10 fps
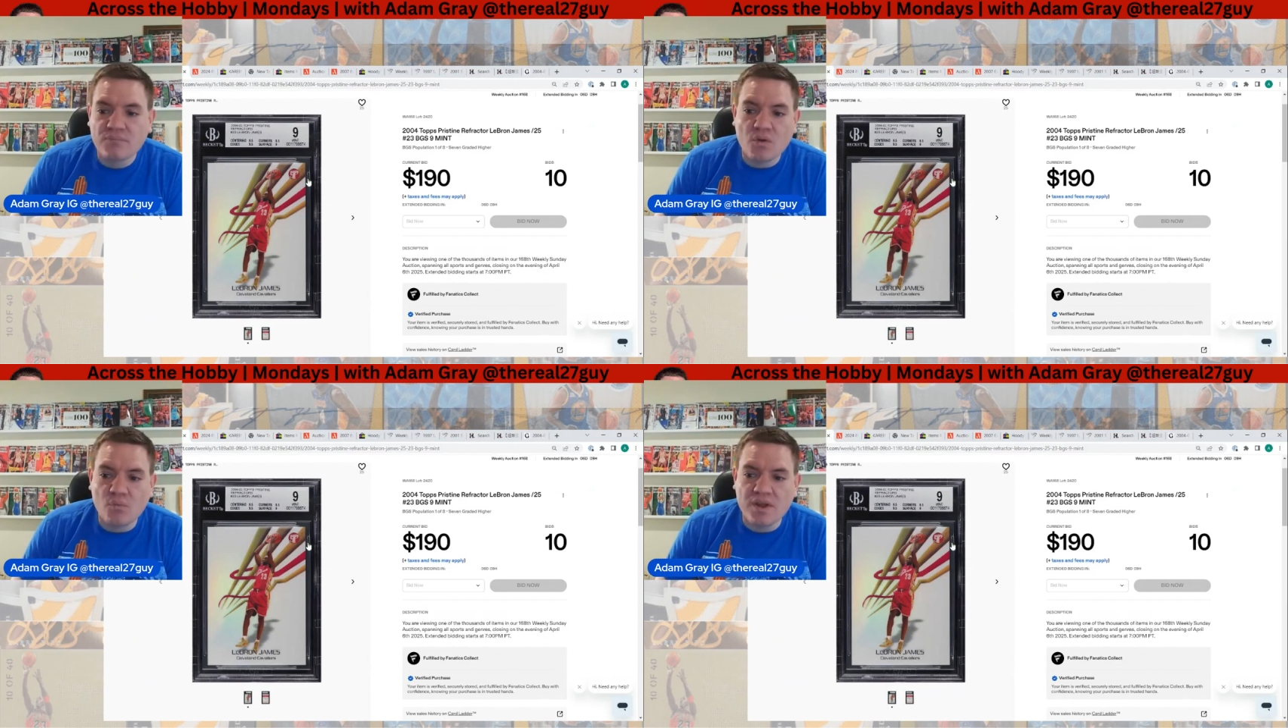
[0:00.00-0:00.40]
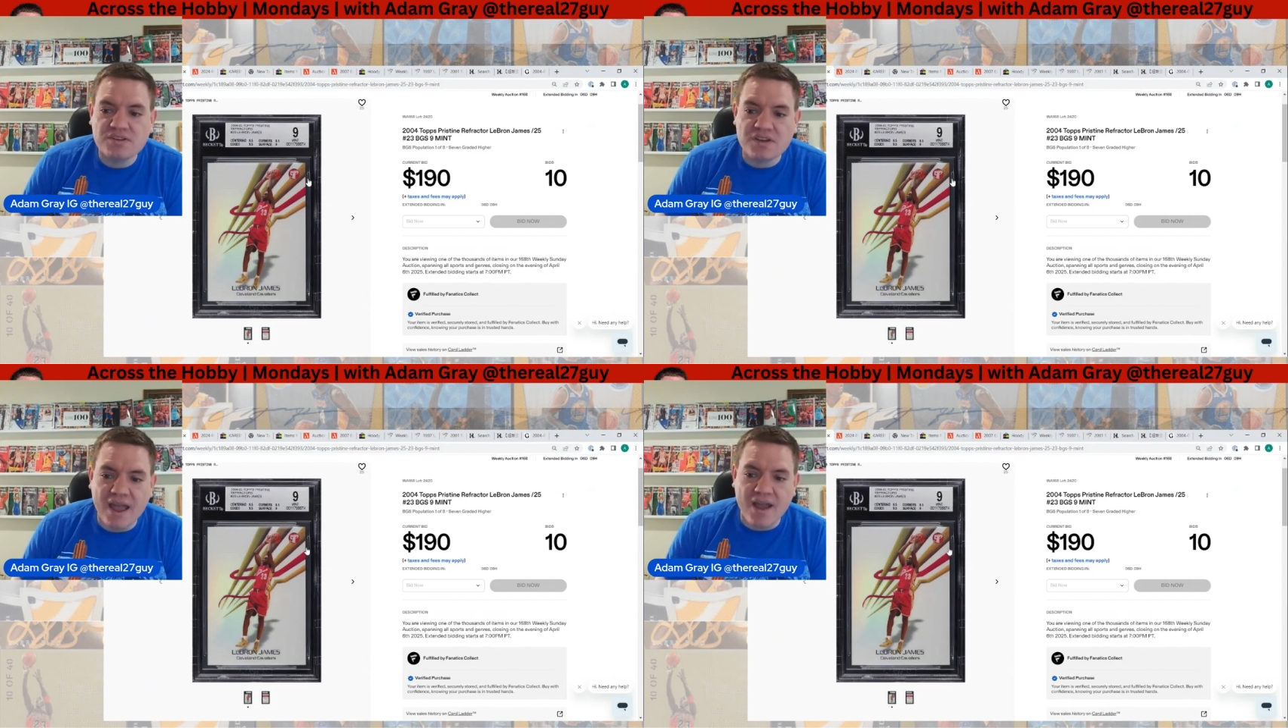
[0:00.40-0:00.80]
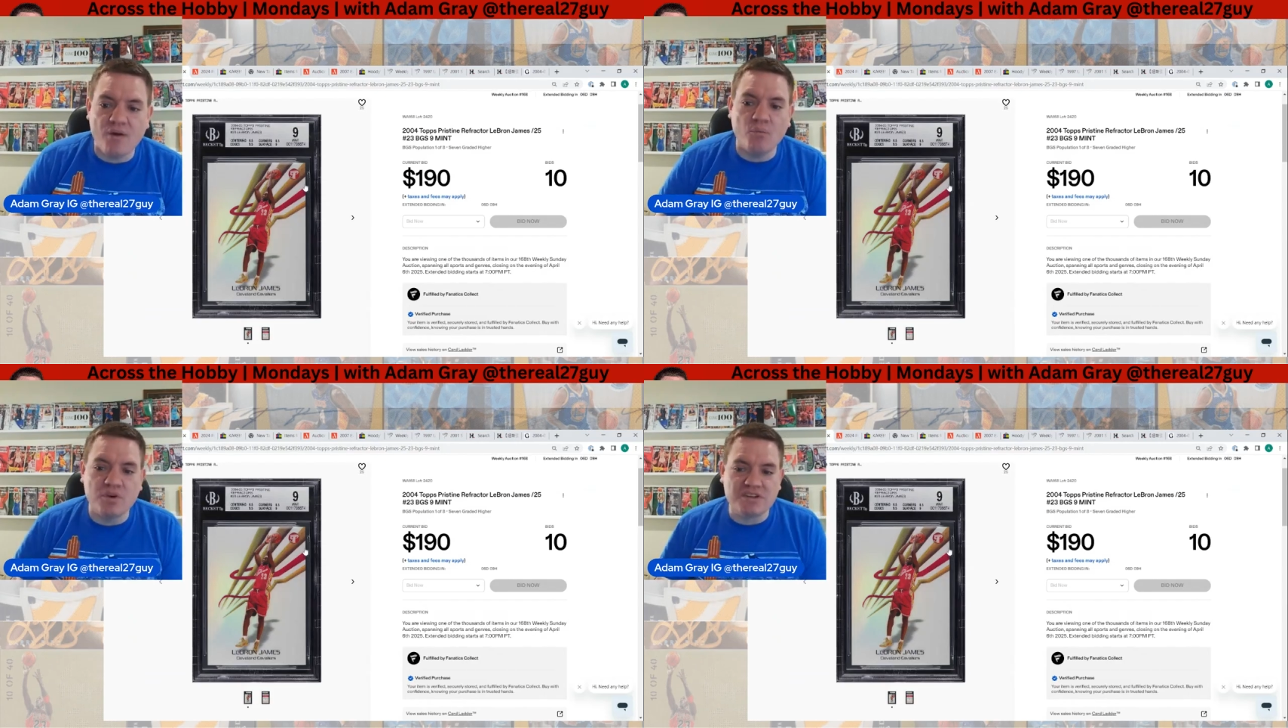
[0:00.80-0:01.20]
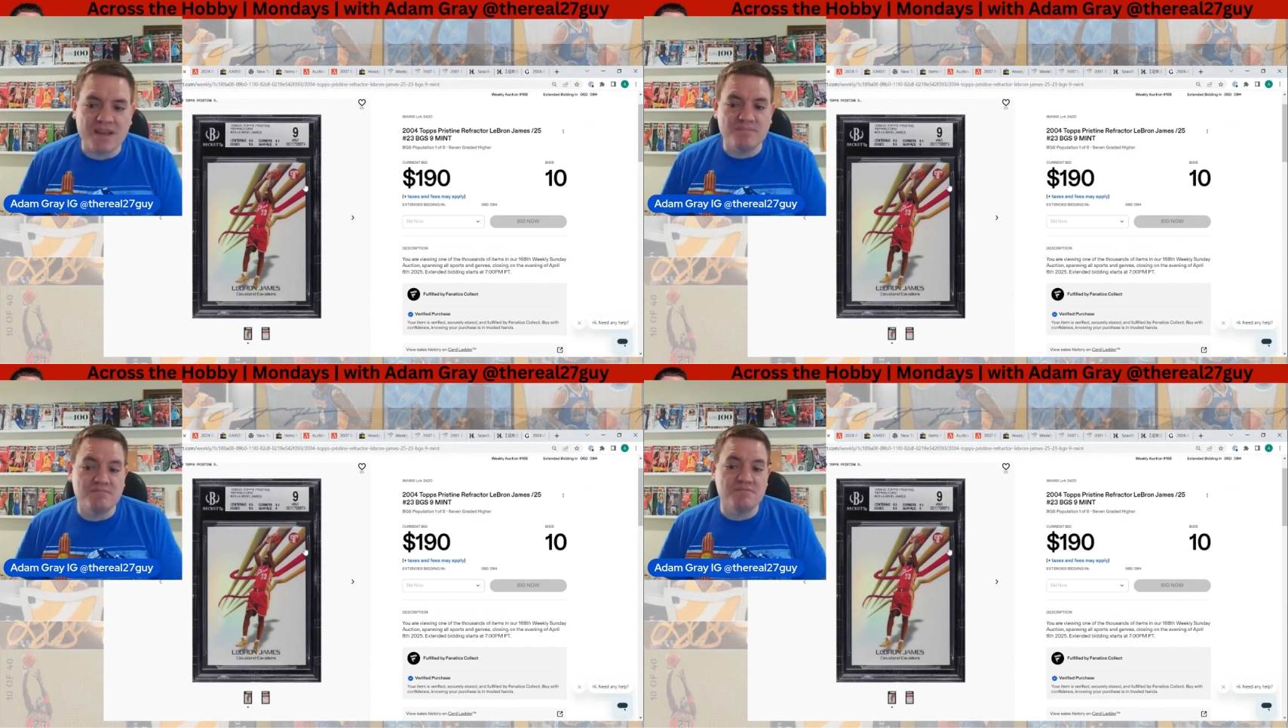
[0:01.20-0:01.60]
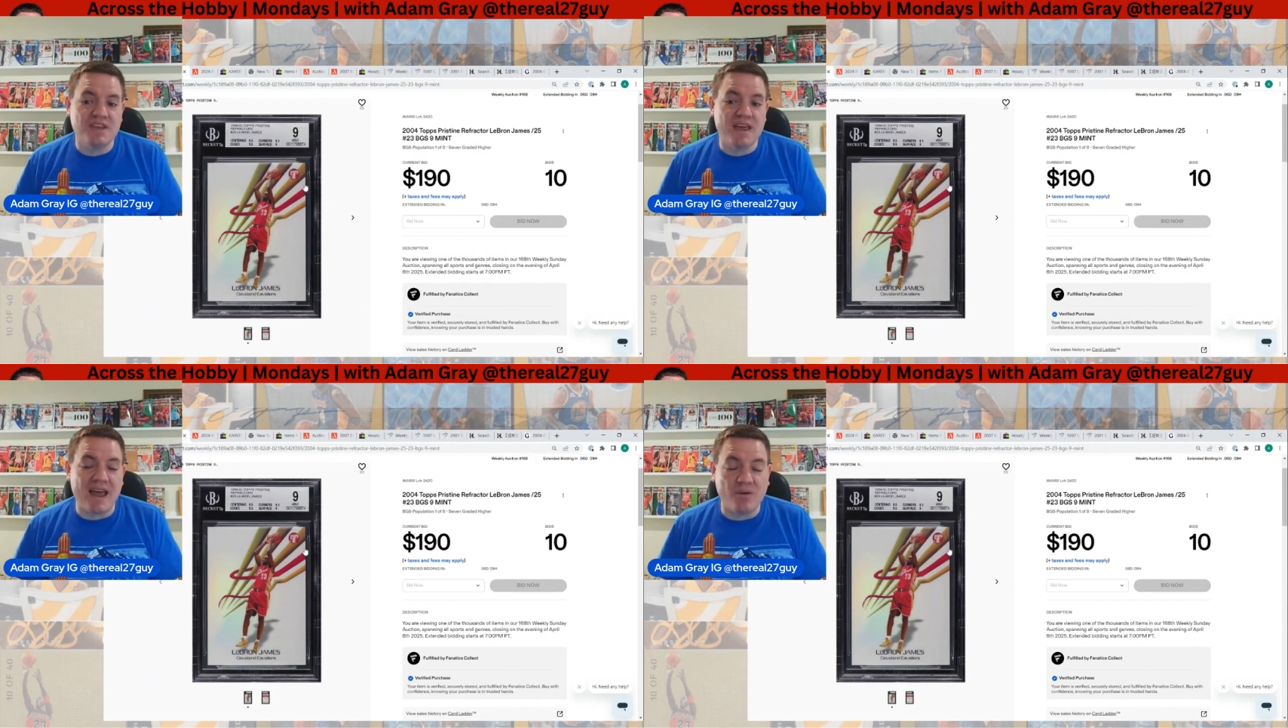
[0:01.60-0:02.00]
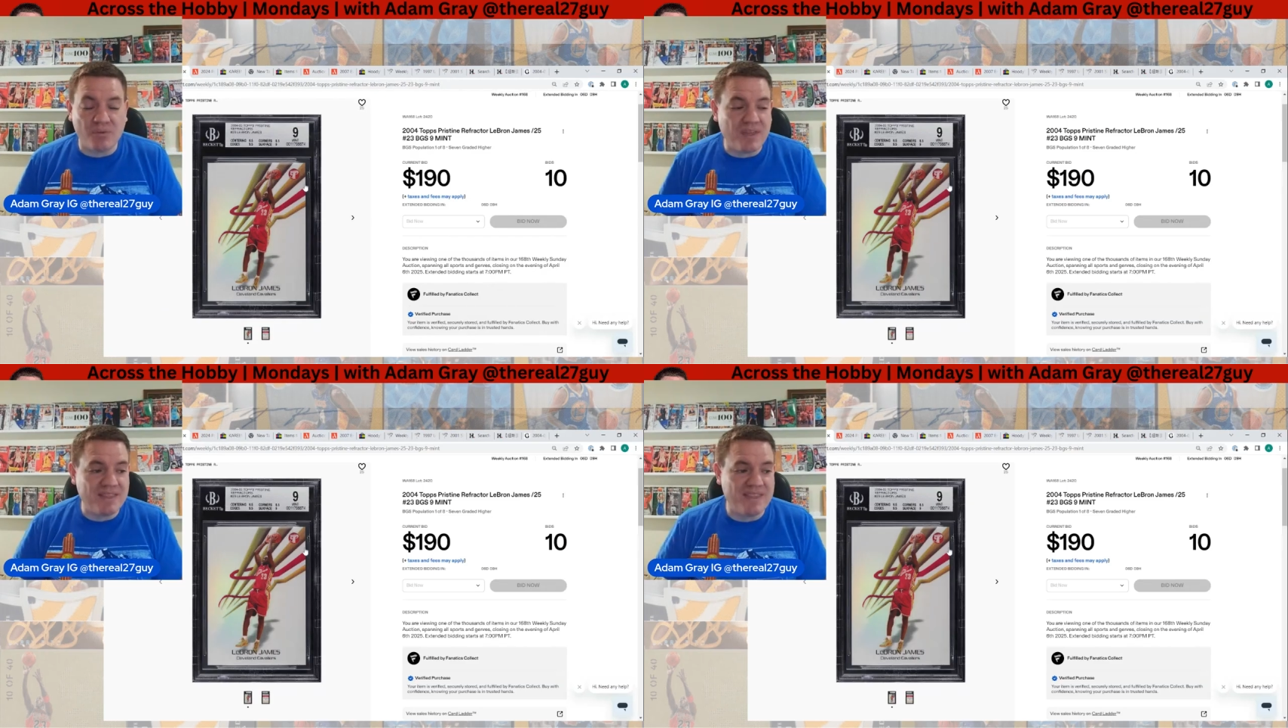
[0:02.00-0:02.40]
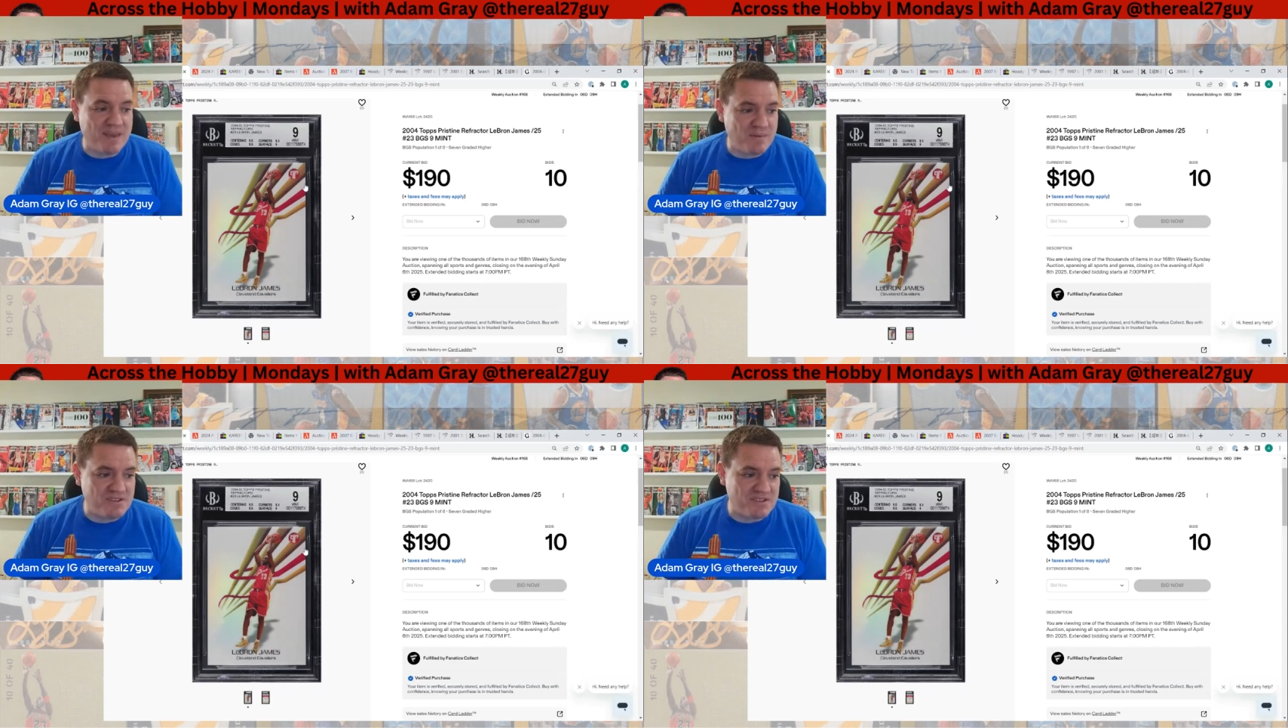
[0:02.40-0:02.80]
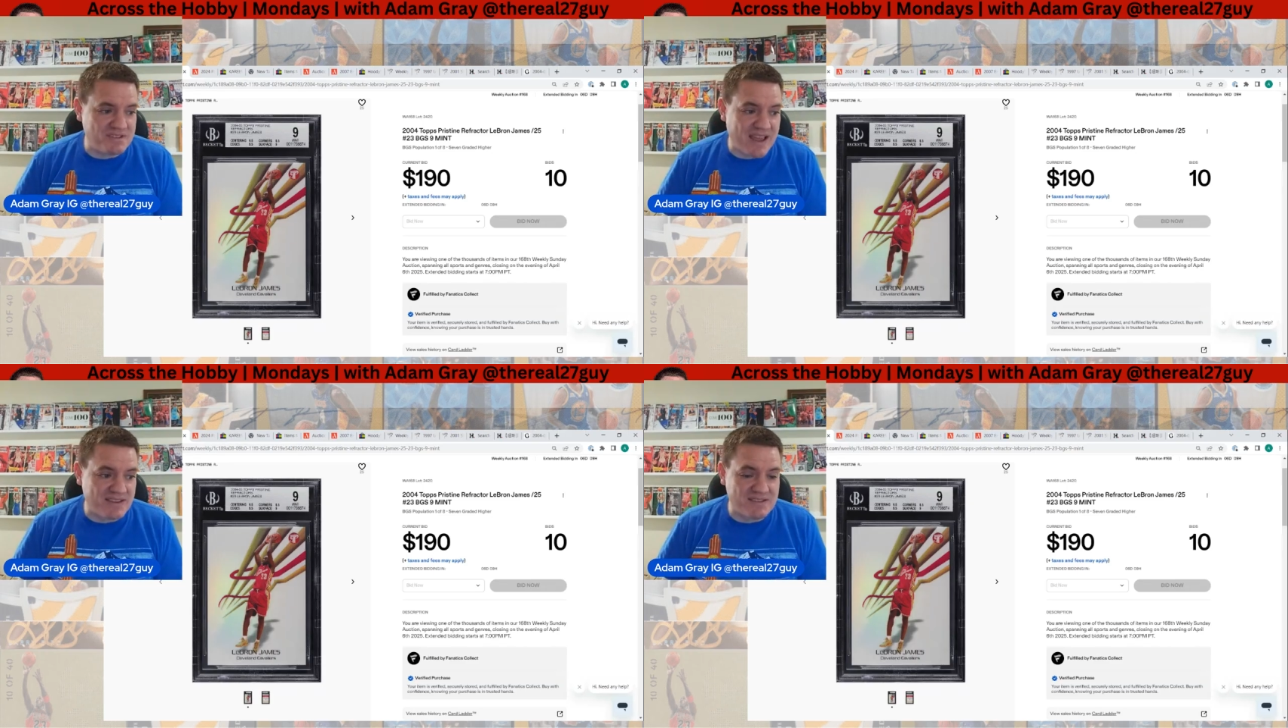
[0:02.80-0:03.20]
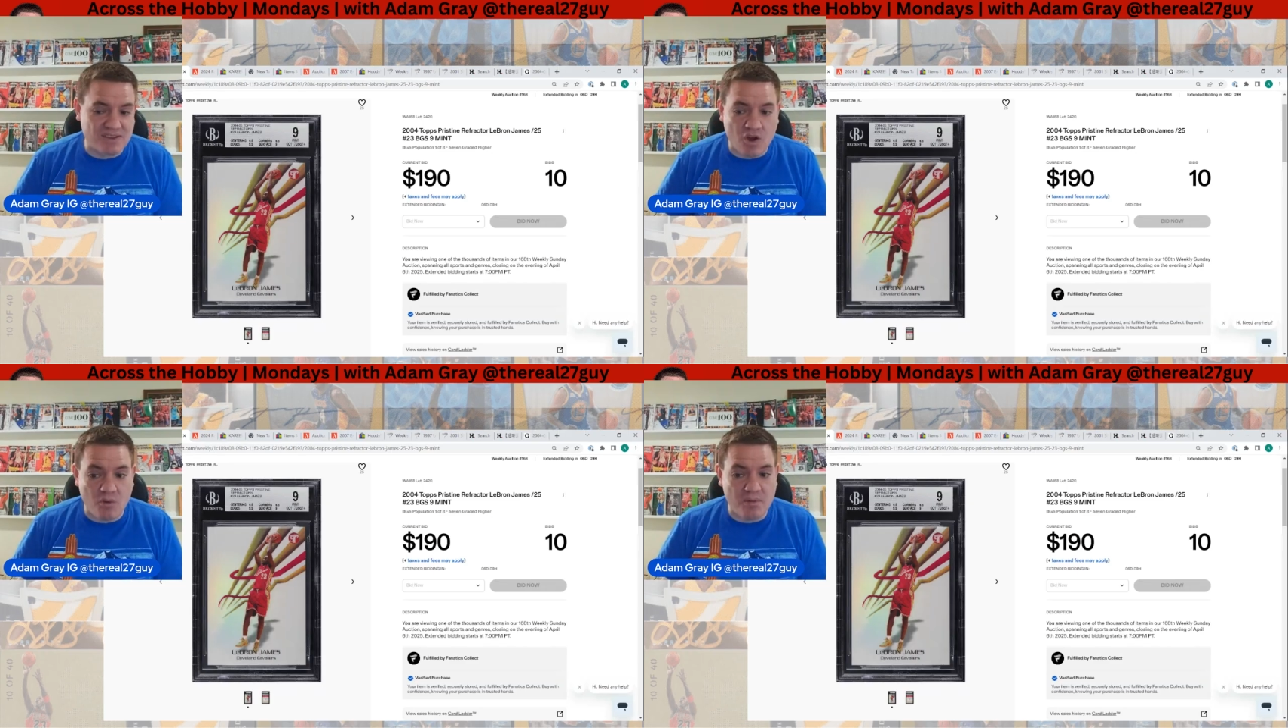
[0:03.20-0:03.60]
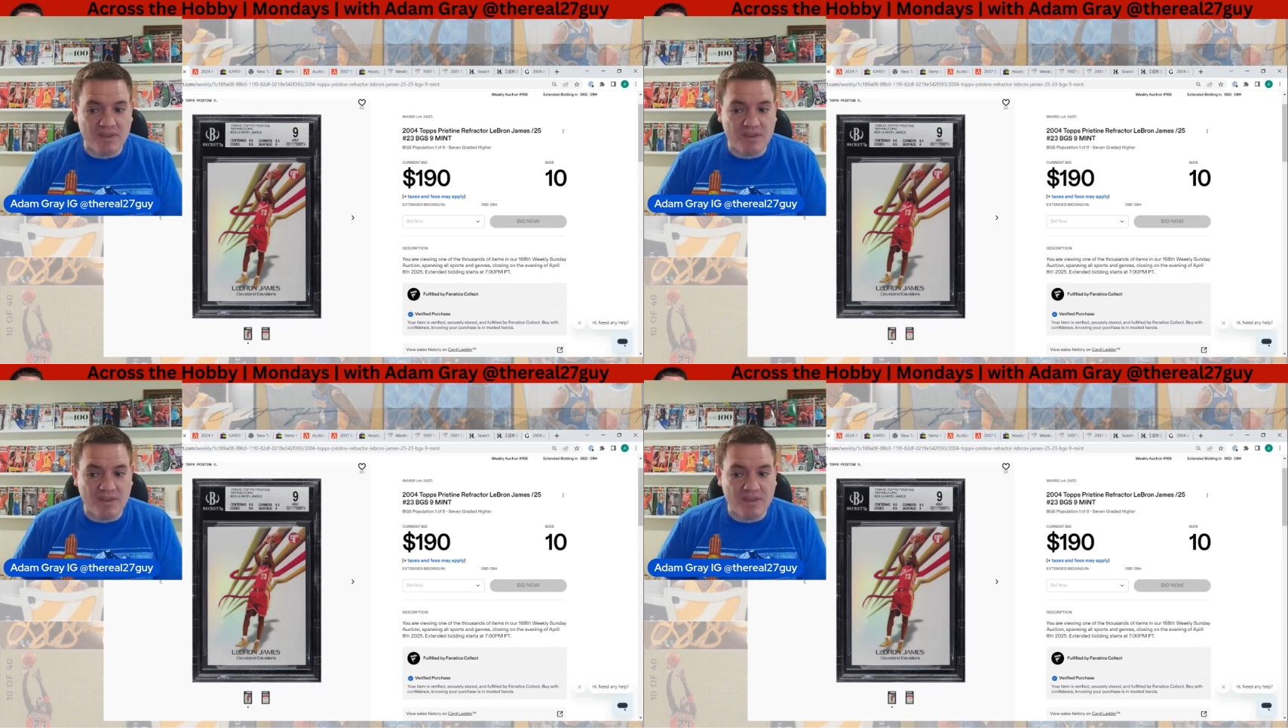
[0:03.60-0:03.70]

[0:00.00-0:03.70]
which I said I don't think that the image is as nice as the Kobe.